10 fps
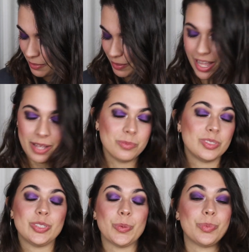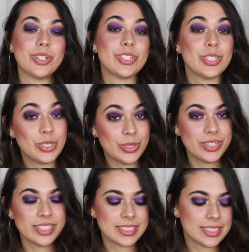But I'm super
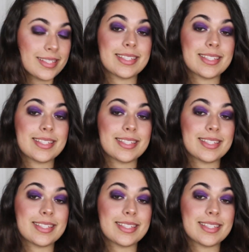curious.